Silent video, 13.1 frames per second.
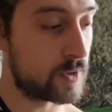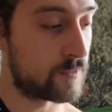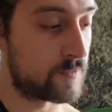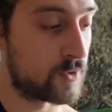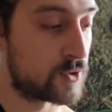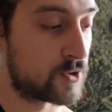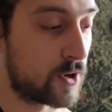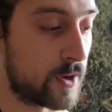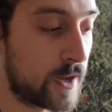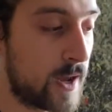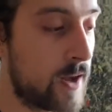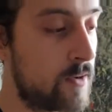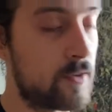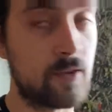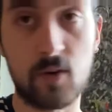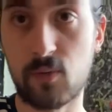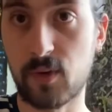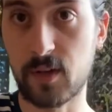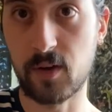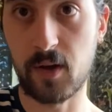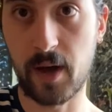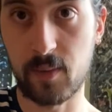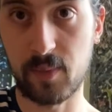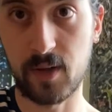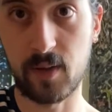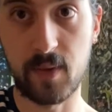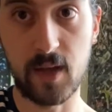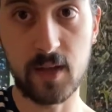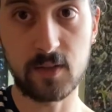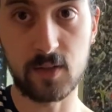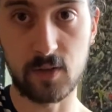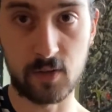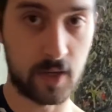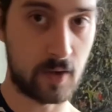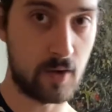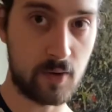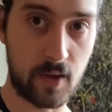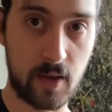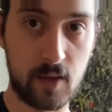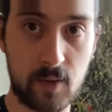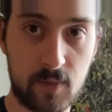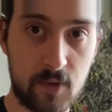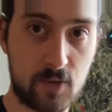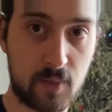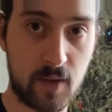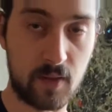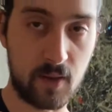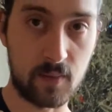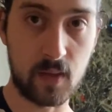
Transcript: you're first starting out and you don't really know how to play a bass, and you're like, okay, let me use my thumb.